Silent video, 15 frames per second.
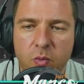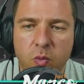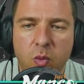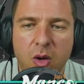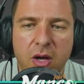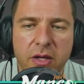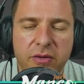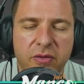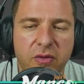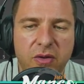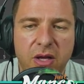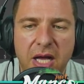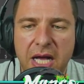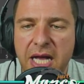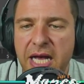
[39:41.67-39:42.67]
what
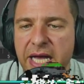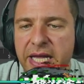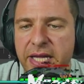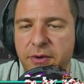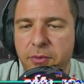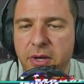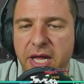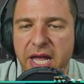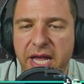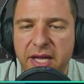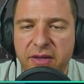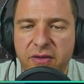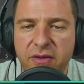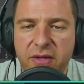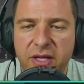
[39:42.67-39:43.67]
I
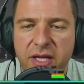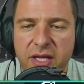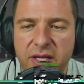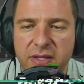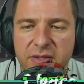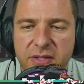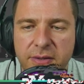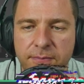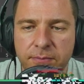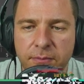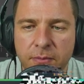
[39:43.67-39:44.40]
create is